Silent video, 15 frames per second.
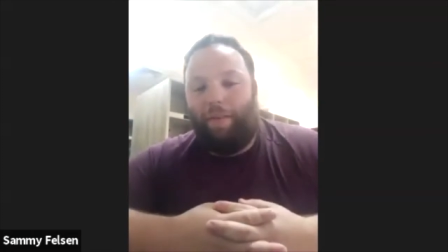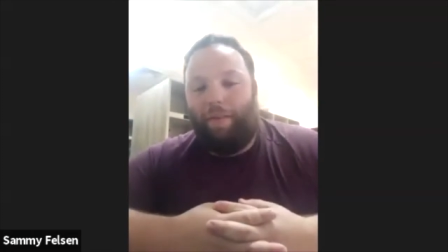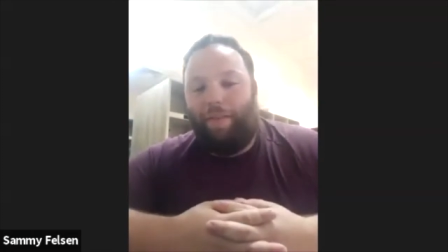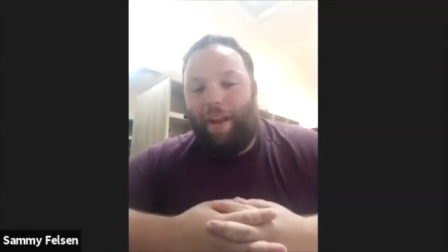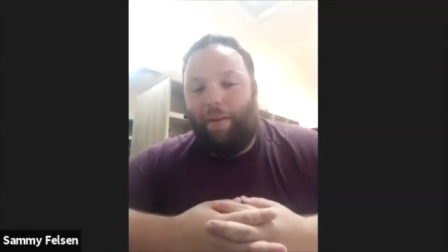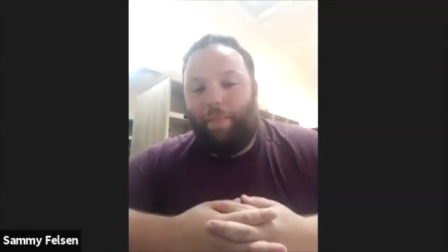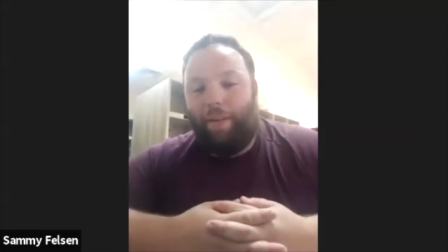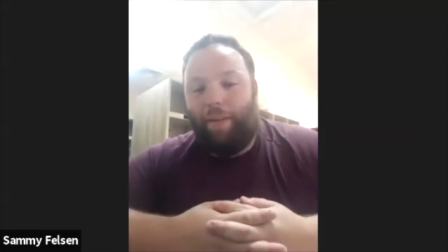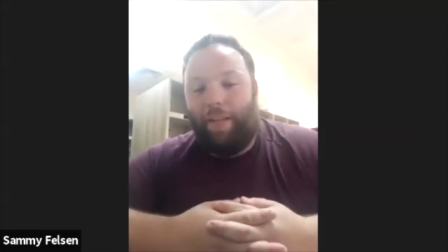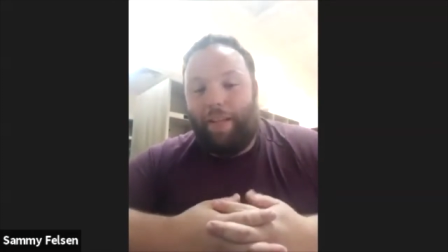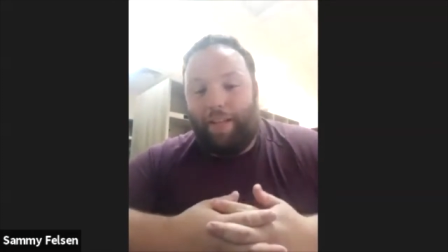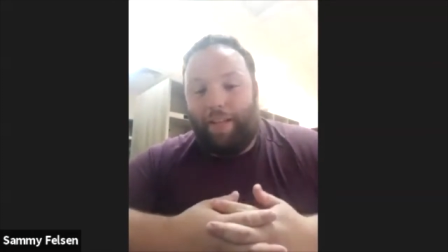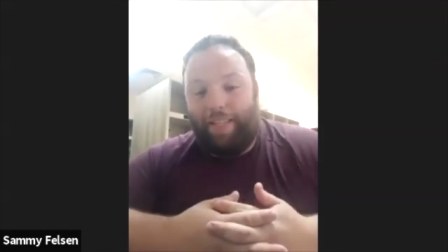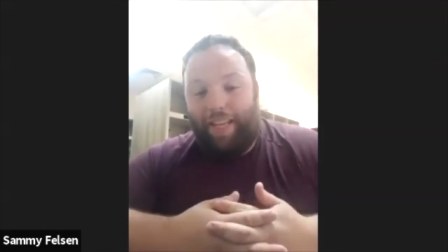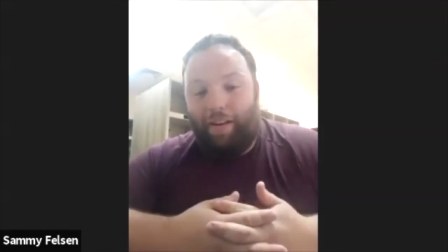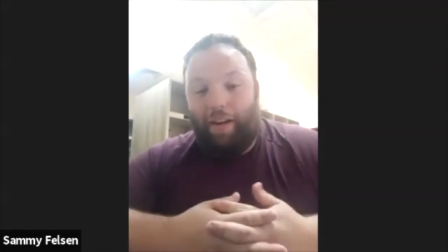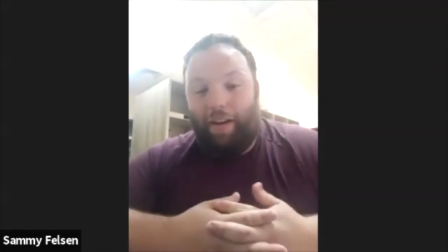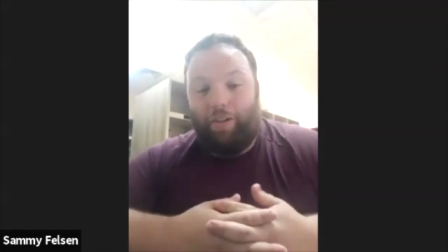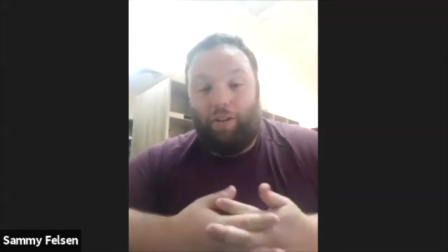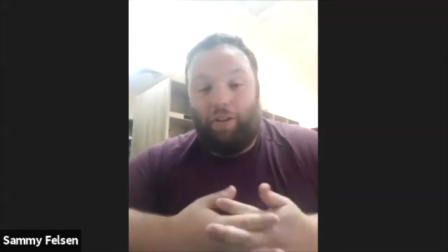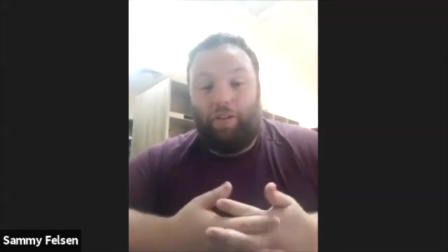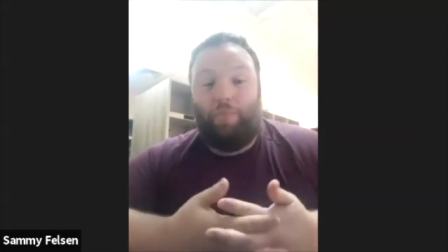family that's here, I
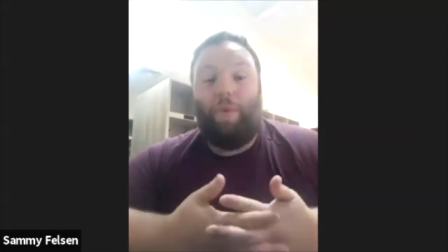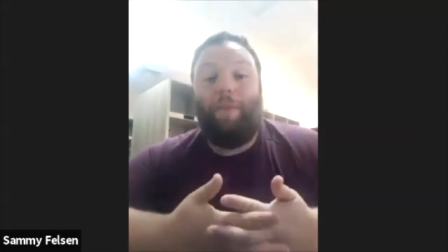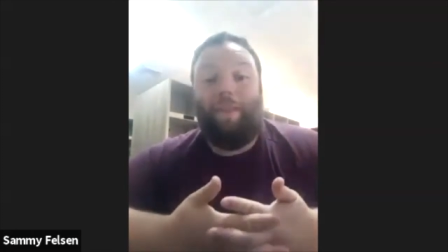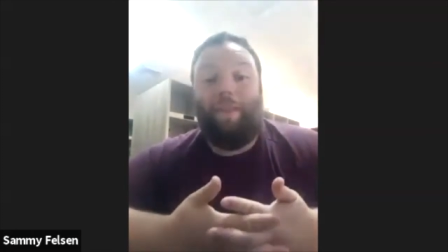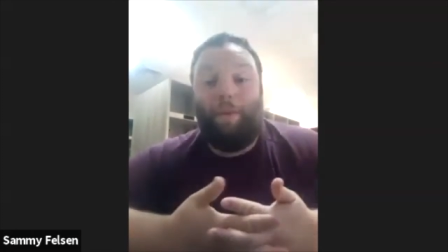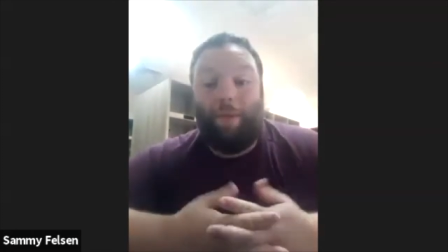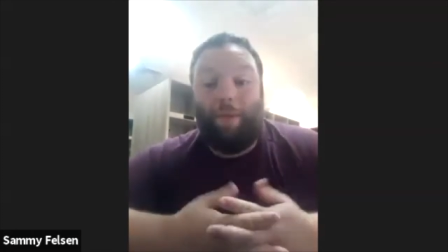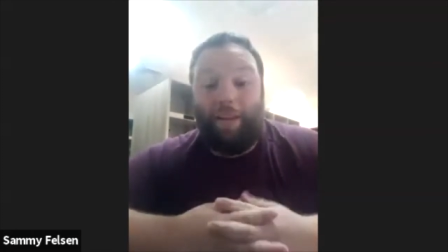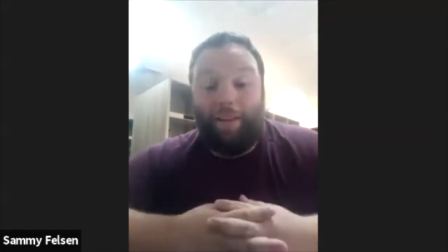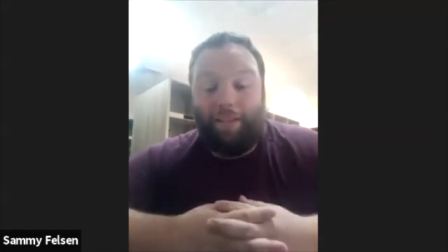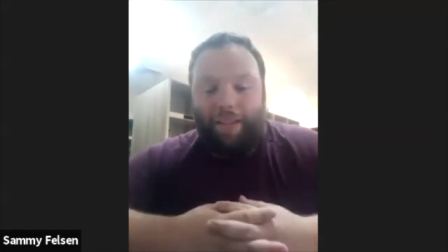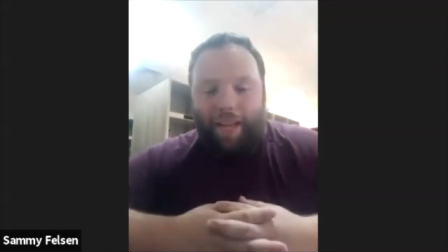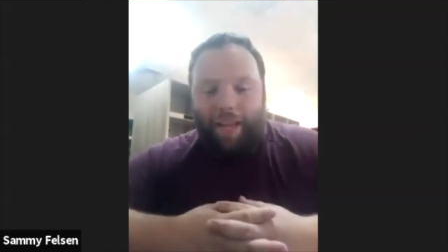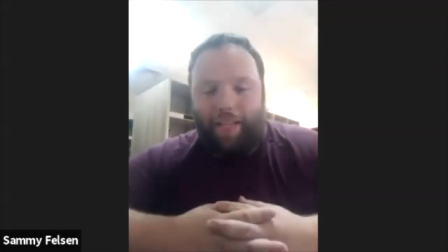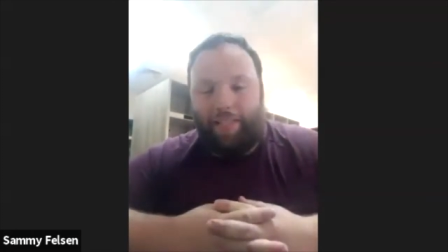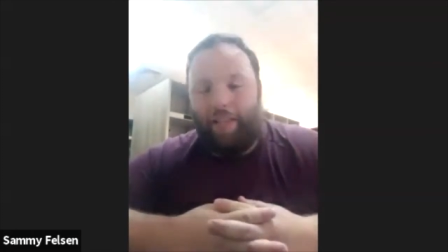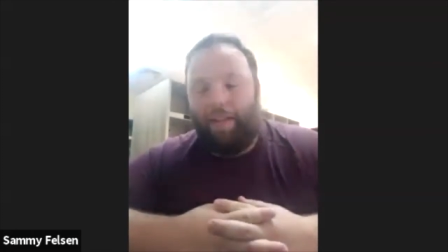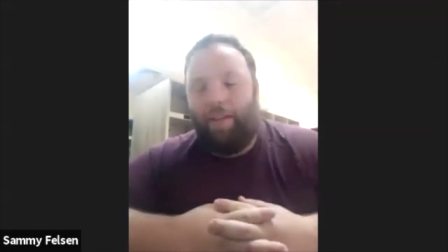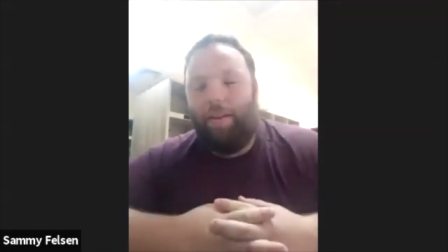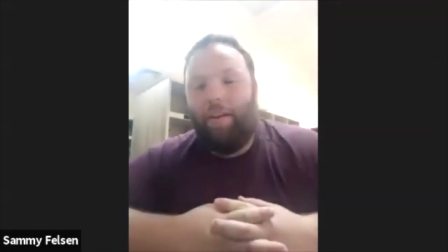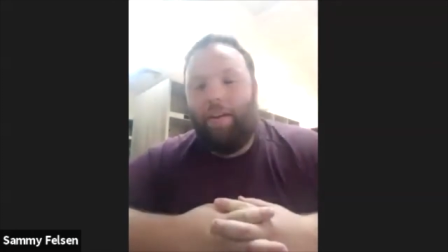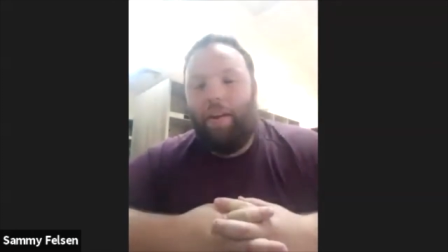turn to my family in the States. And
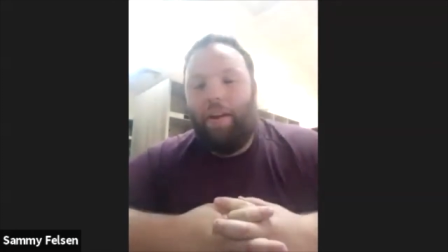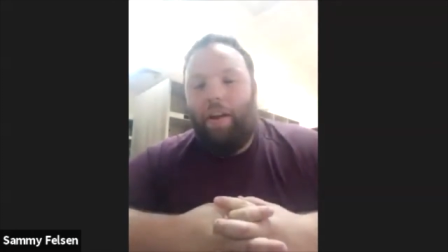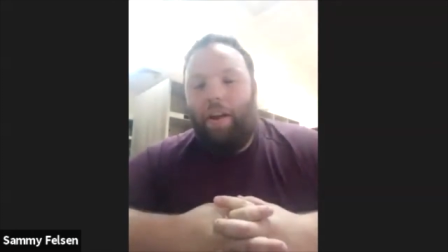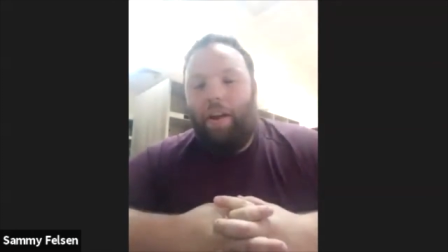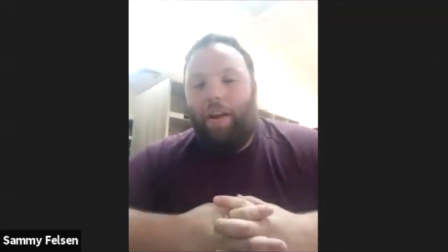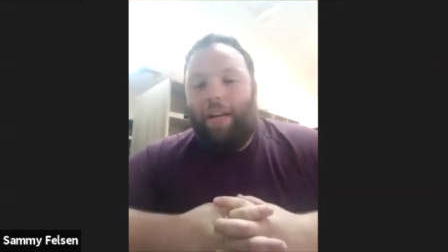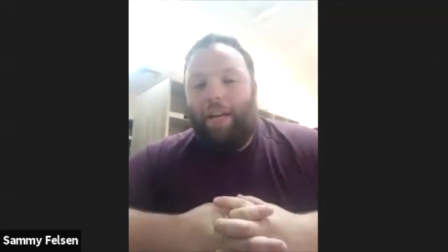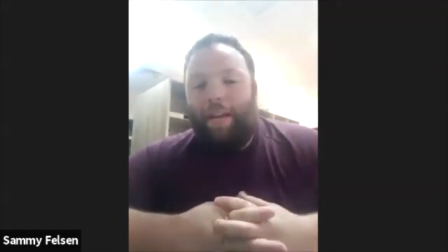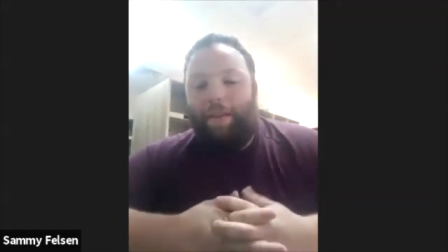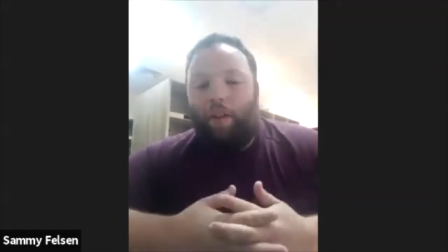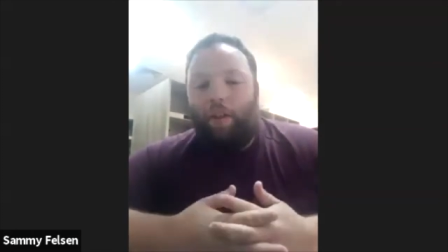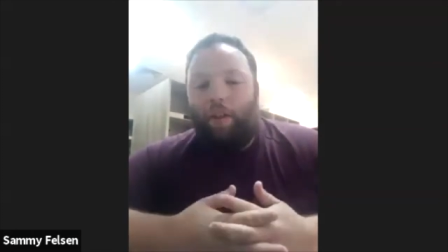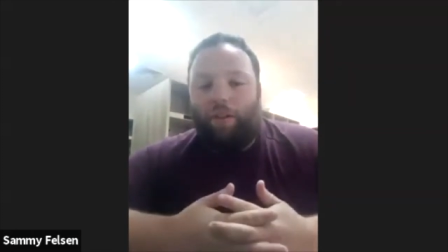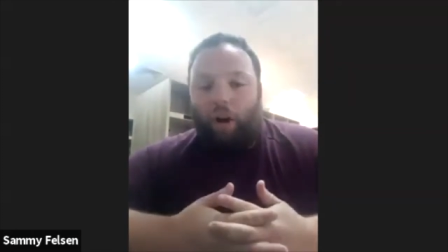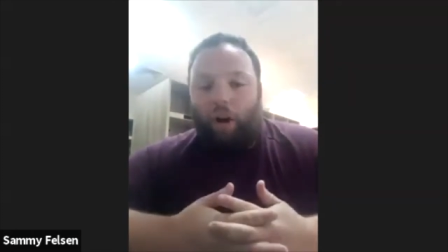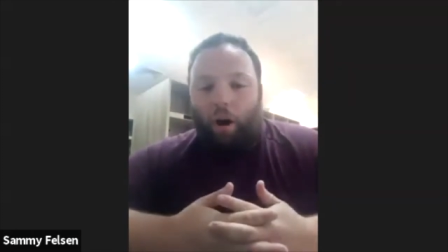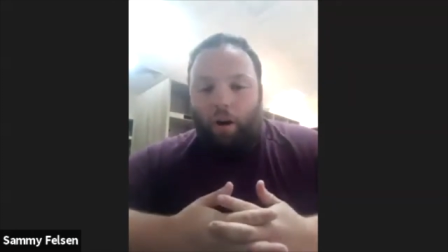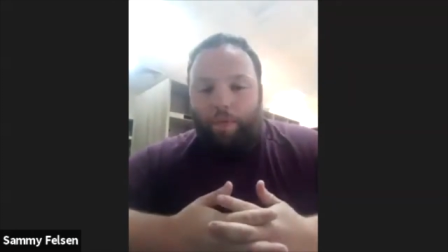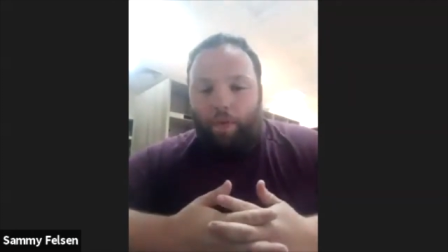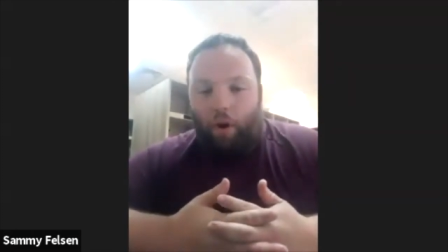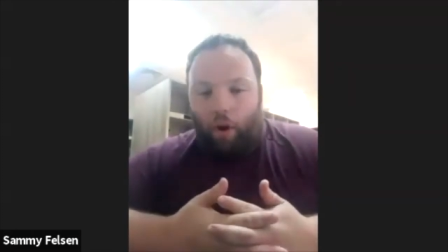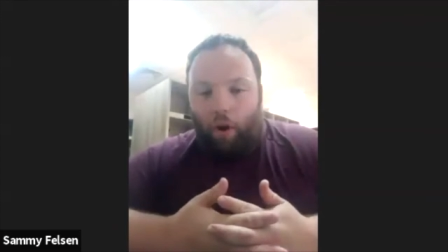even though it's hard
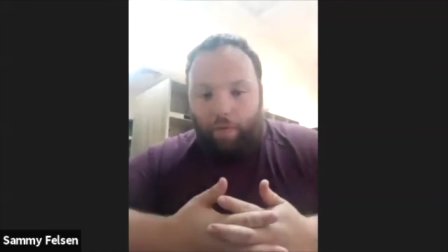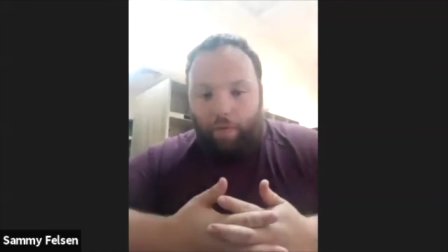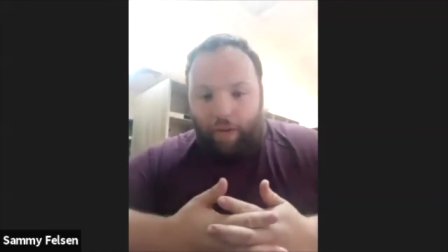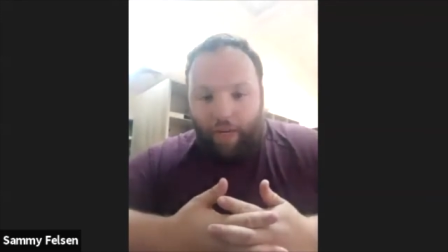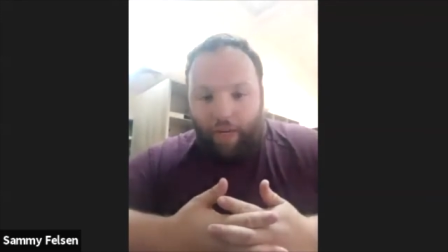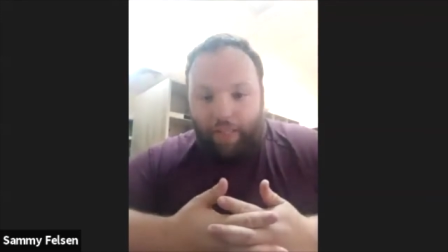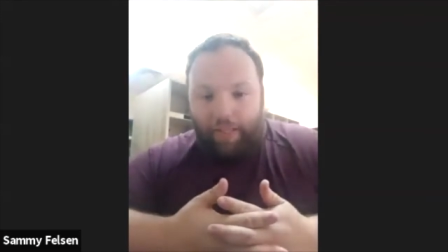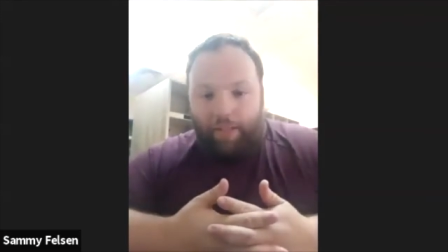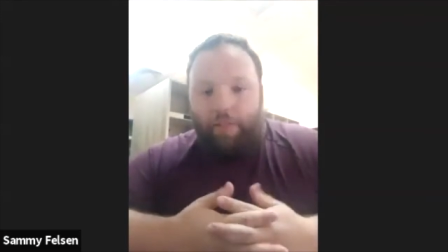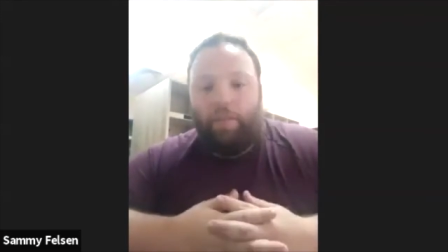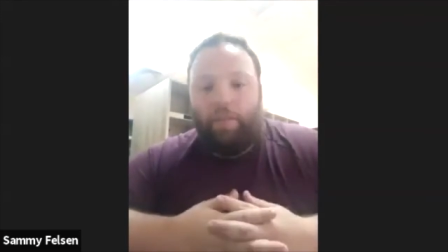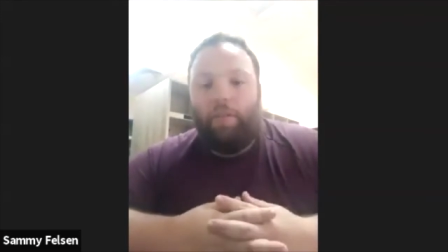for all of us,